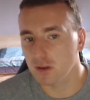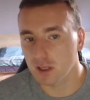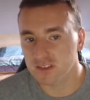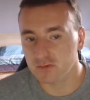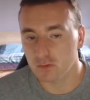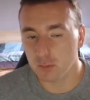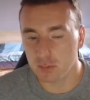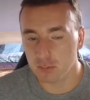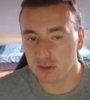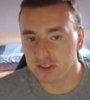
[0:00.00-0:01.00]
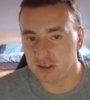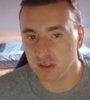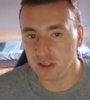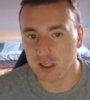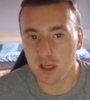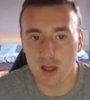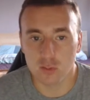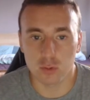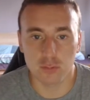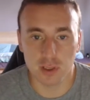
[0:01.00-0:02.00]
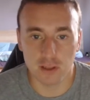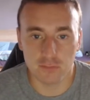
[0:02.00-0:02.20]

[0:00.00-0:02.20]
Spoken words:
as for me personally, would be